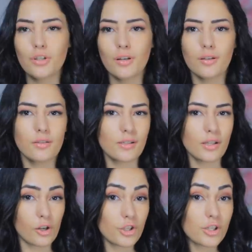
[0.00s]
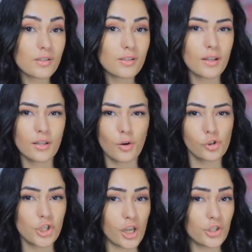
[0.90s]
the discussions and
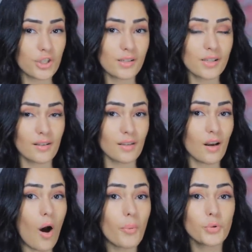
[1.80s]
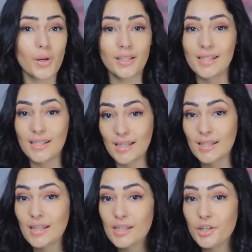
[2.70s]
negotiations at the
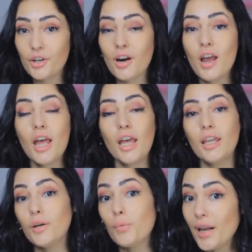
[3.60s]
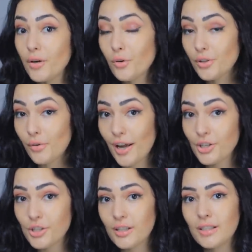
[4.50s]
COP26 this year in a radical
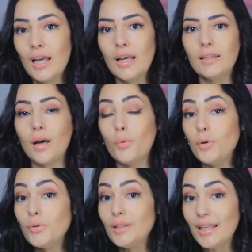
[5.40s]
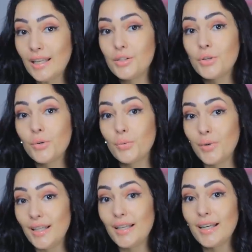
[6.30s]
direction that will lead to
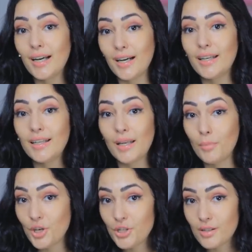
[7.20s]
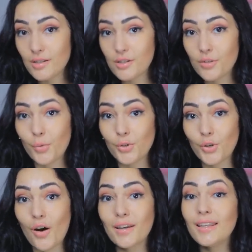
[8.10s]
really cutting emissions. So we're
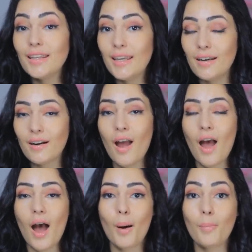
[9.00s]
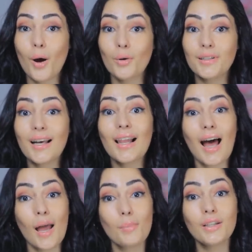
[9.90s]
talking here about the
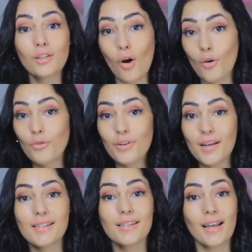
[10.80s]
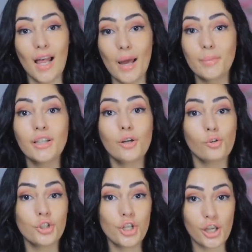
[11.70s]
climate conference, the climate
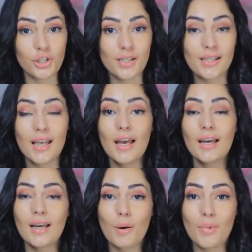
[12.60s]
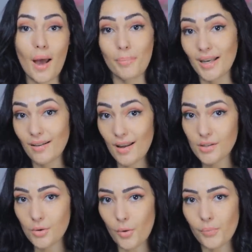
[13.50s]
negotiations coming up in
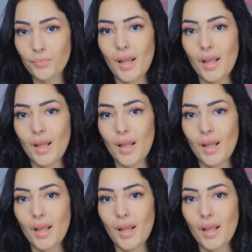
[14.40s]
Glasgow.